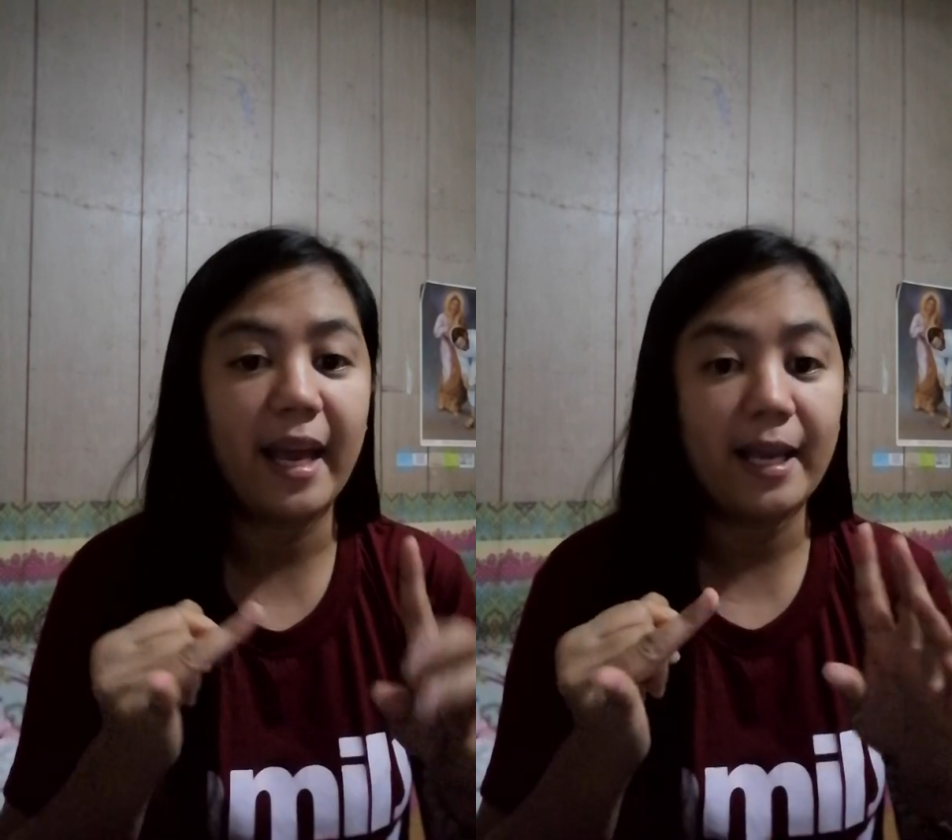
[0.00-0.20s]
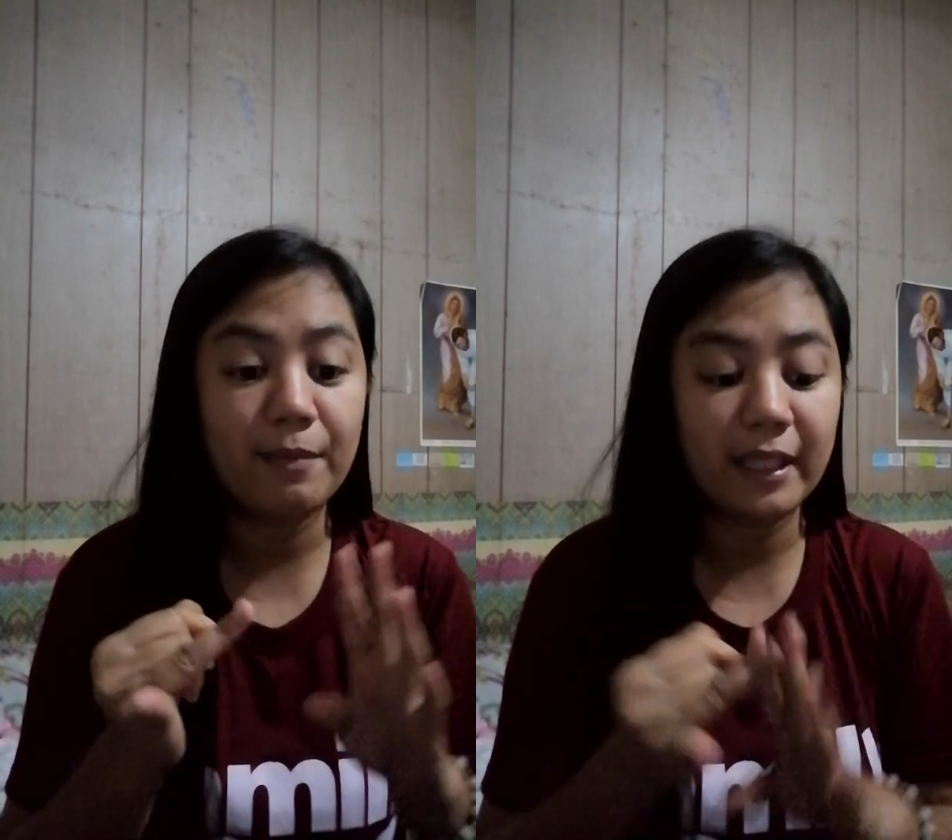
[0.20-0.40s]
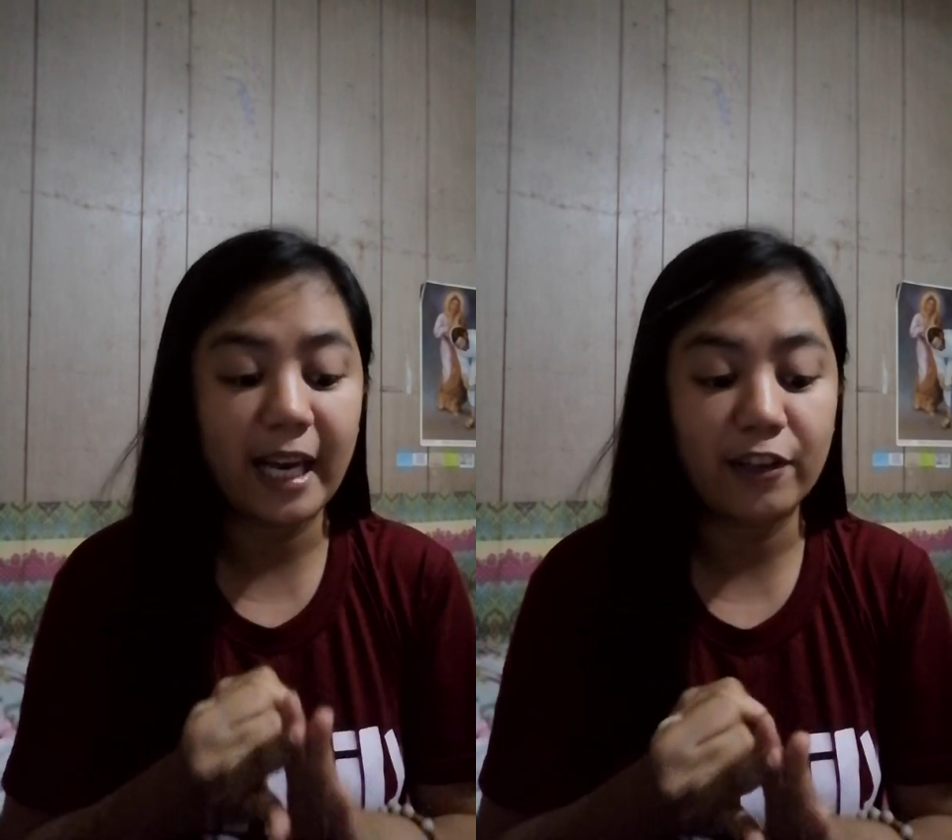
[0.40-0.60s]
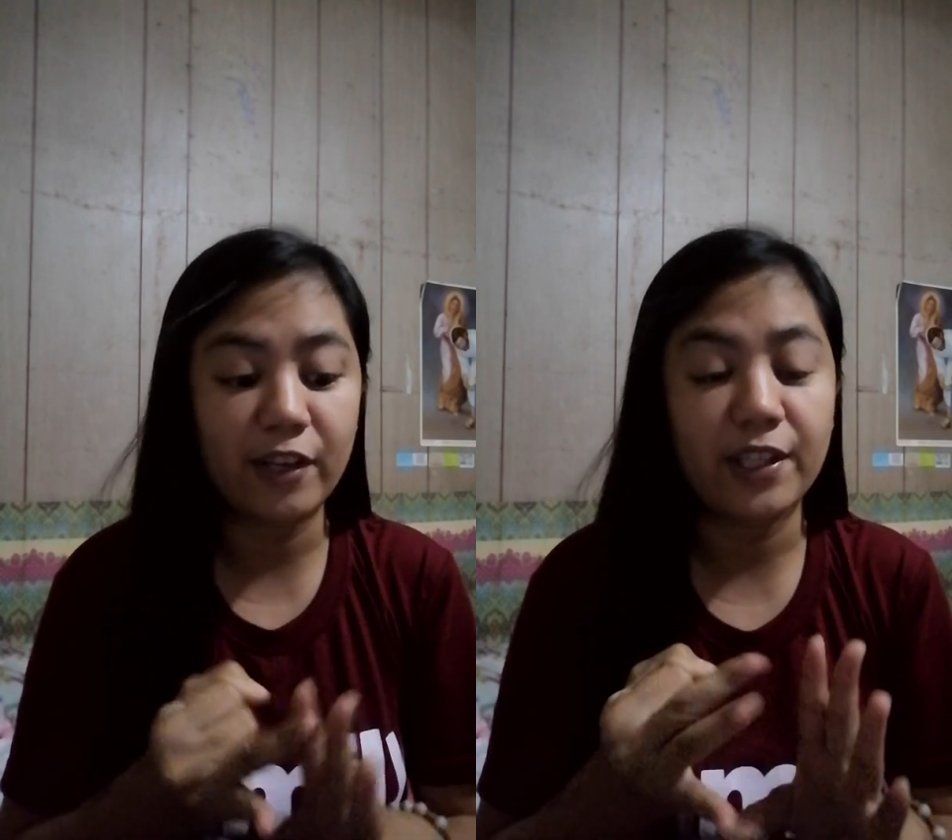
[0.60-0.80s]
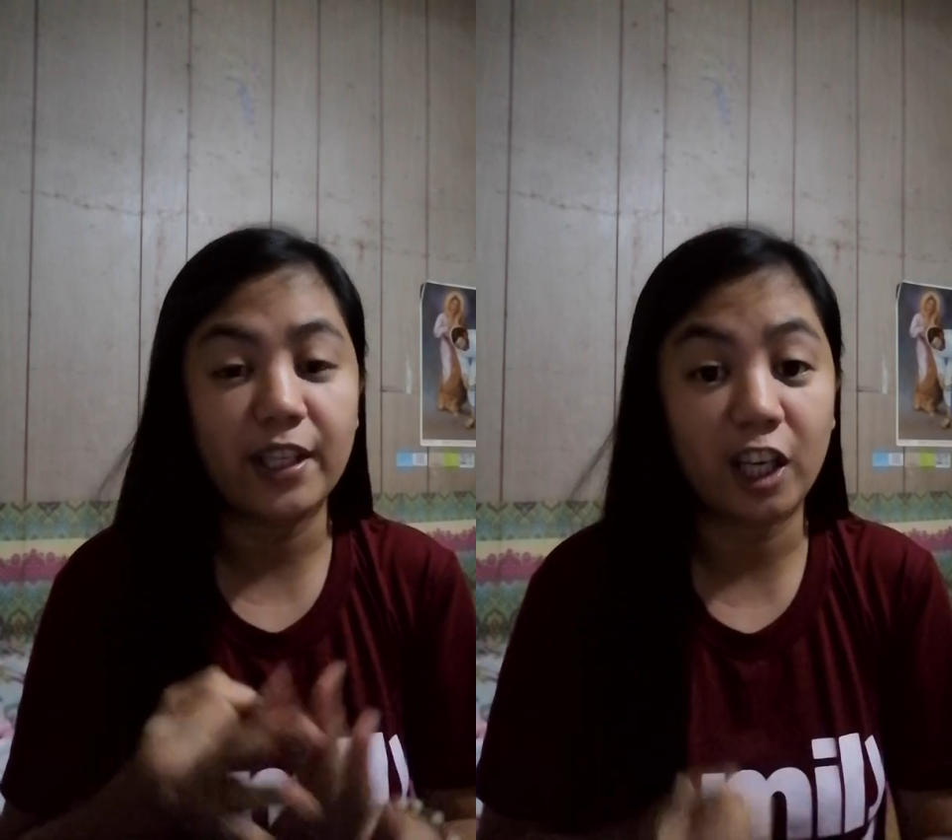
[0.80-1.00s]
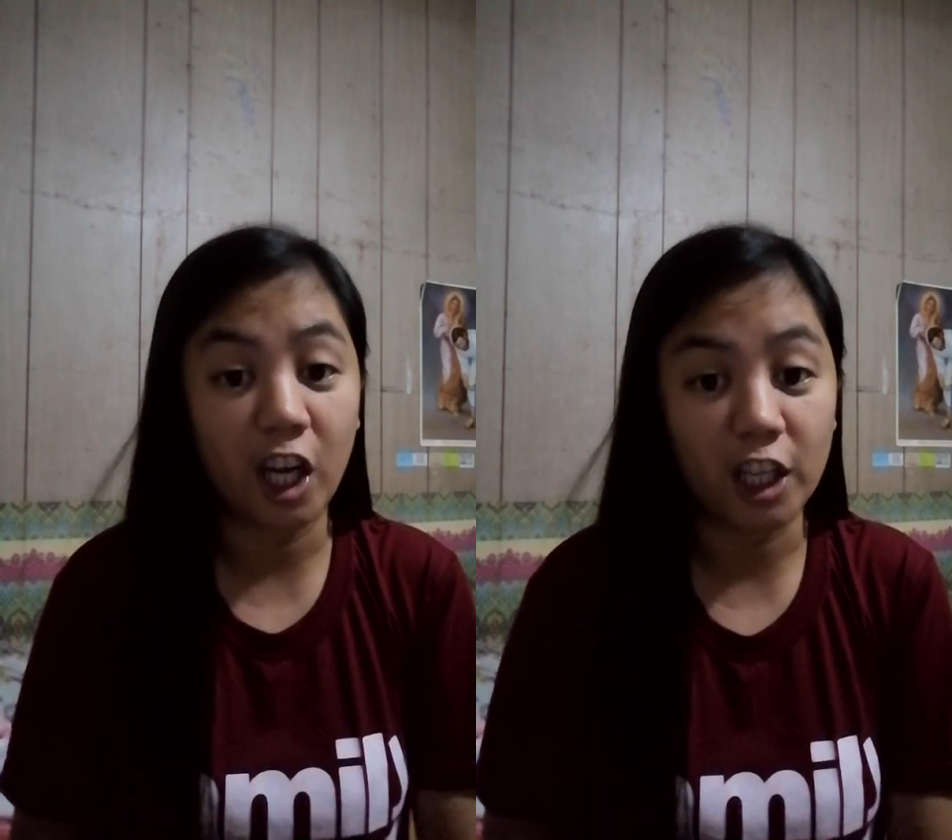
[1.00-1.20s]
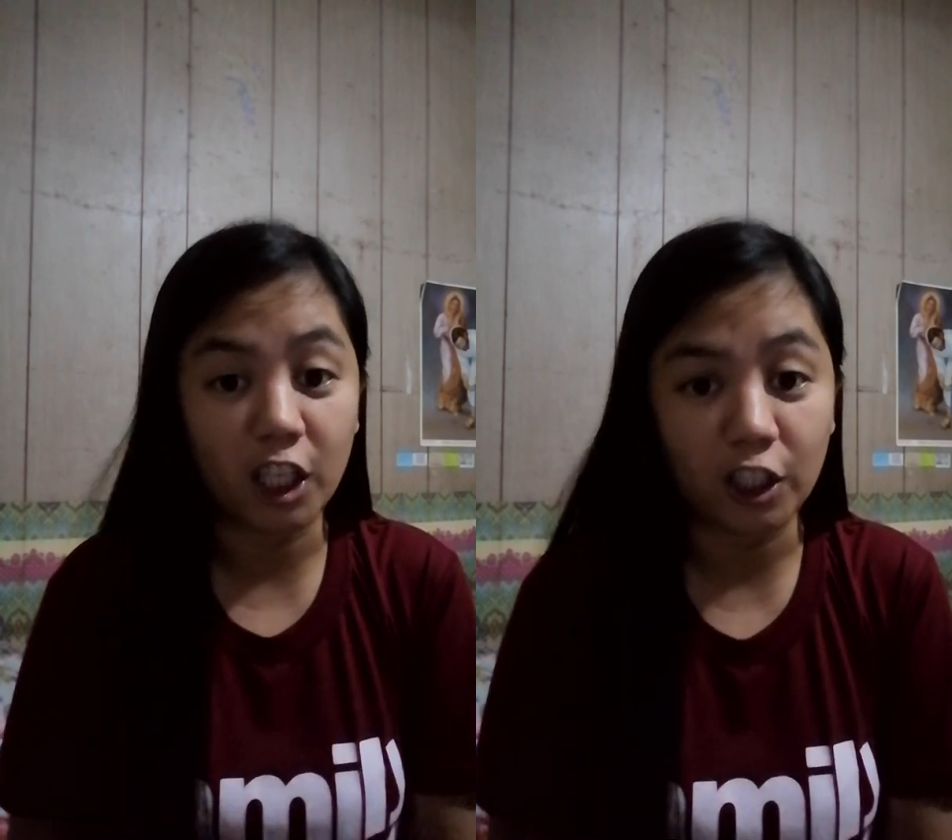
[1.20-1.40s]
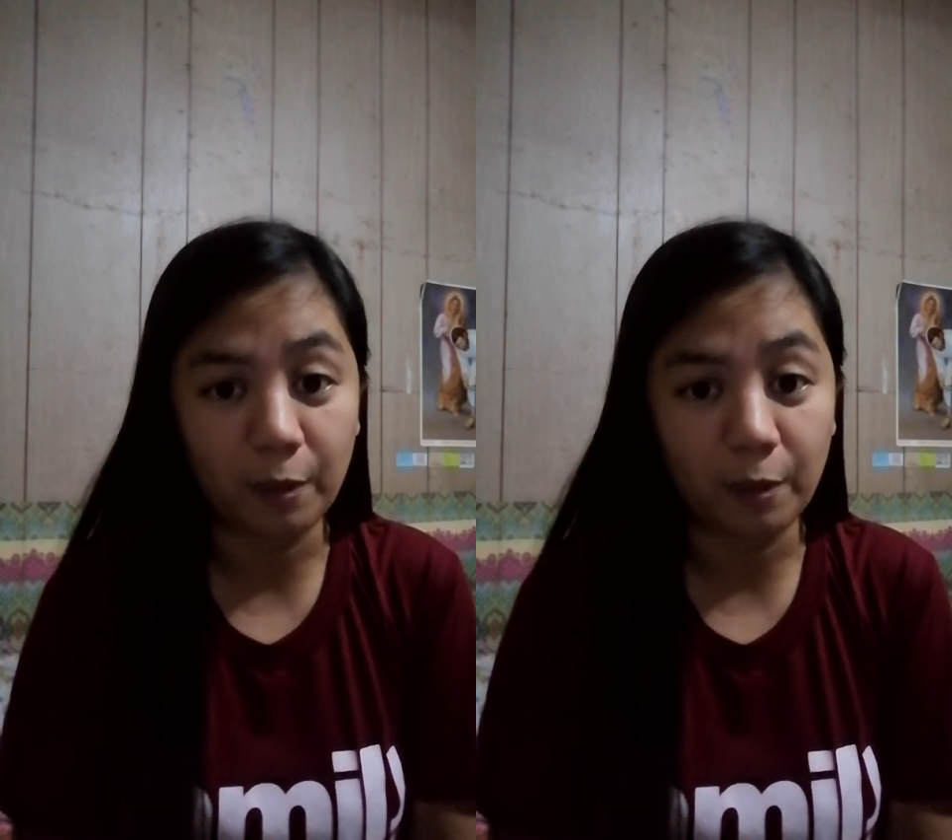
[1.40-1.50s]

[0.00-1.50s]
email address, and the contact